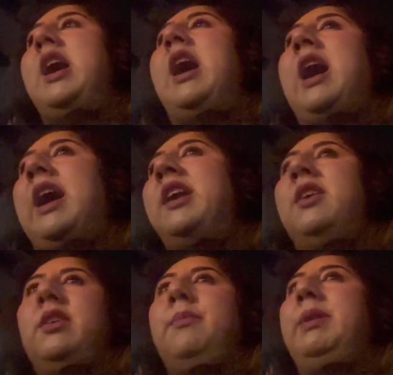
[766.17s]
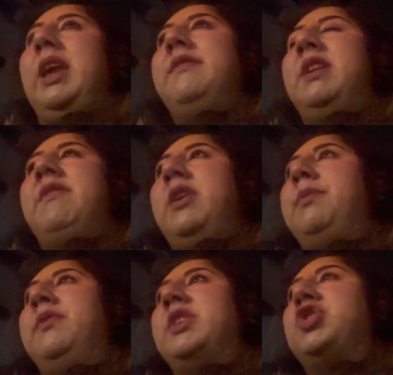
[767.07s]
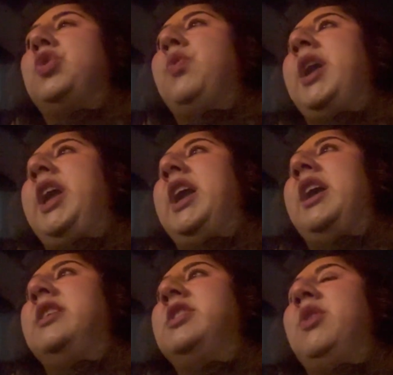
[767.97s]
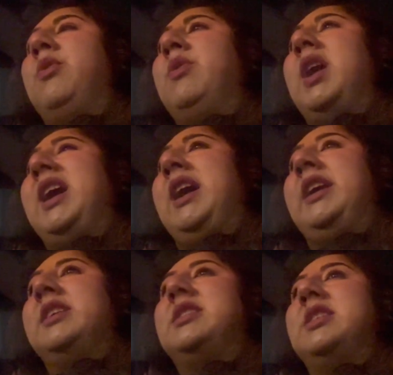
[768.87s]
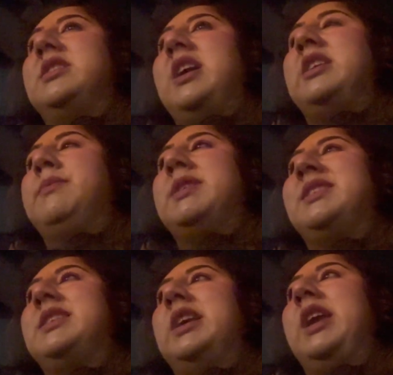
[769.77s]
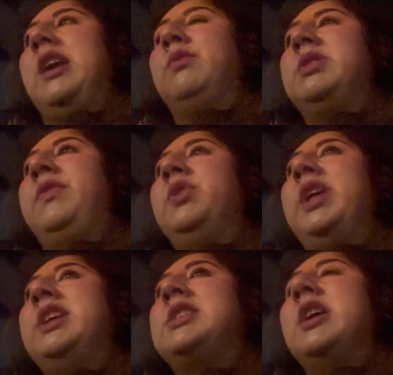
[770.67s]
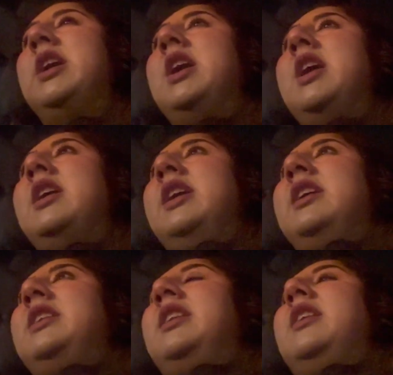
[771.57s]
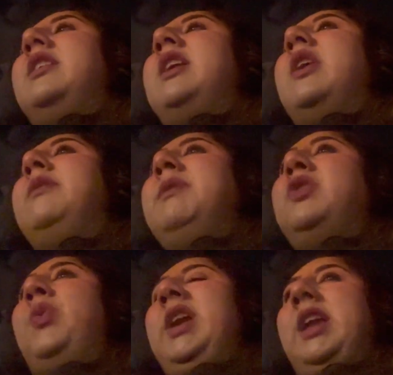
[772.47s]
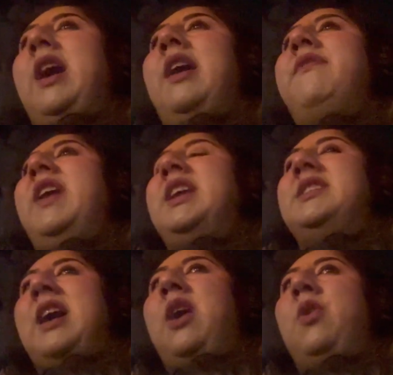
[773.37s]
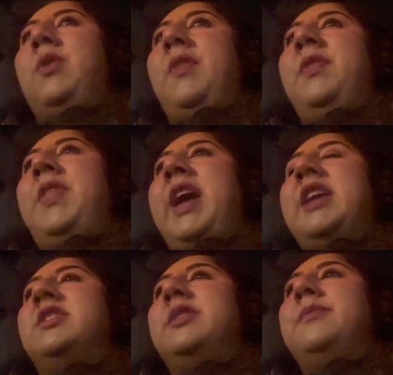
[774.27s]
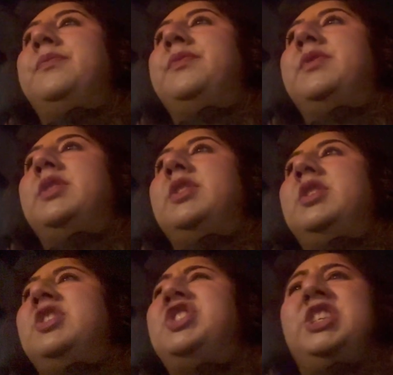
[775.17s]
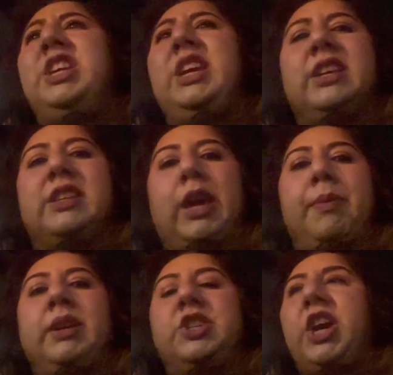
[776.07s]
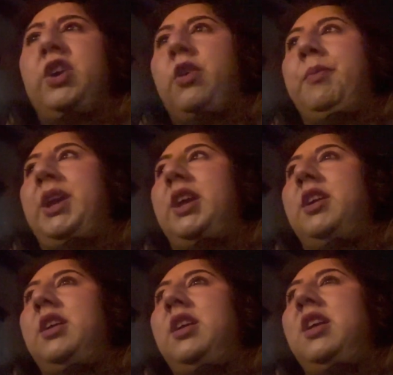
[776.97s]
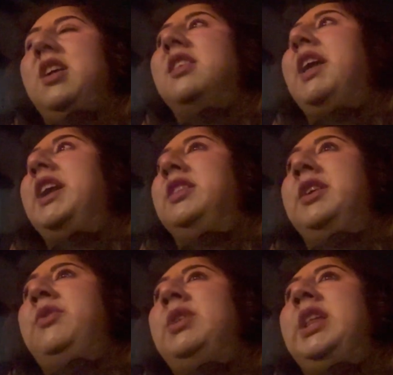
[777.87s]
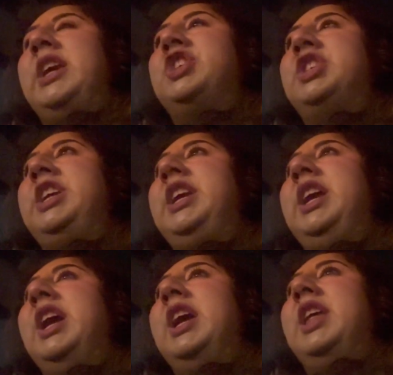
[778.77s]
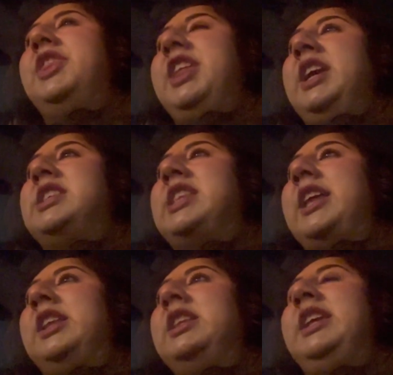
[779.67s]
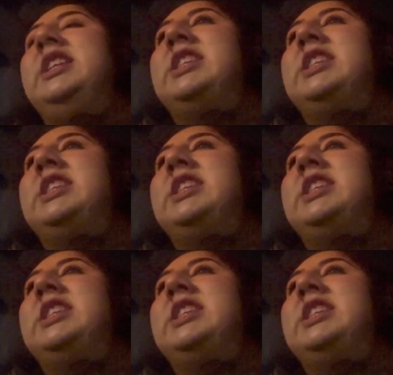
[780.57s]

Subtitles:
I behave in a very professional way, and, you know, I assist as best as I can with a few things. Now, in between, I find out that she is keeping a check on me. Like, literally, like, she thinks that the leads